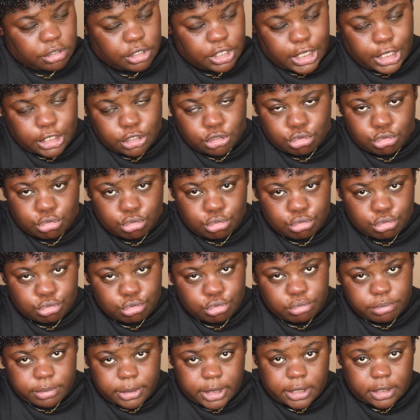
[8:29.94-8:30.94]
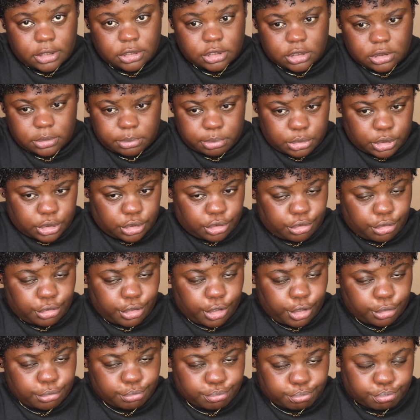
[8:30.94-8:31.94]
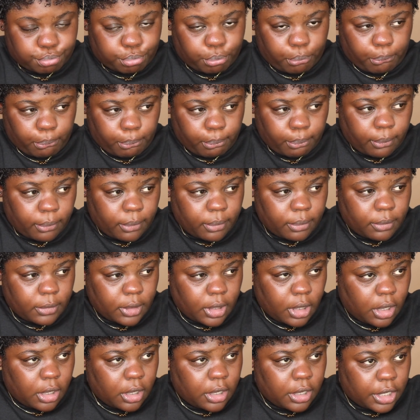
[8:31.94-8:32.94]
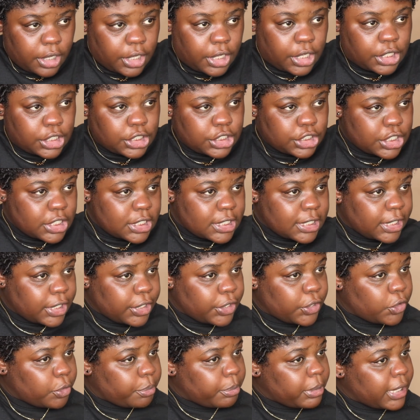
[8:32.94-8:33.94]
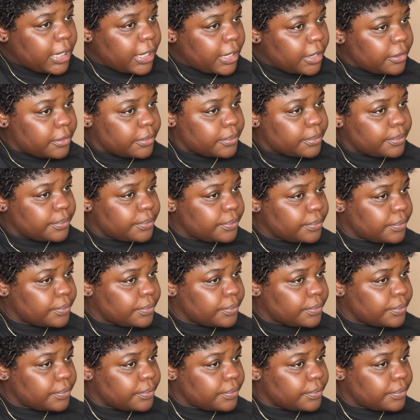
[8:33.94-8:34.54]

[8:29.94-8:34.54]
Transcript: not too too much, but you know, just a little bit.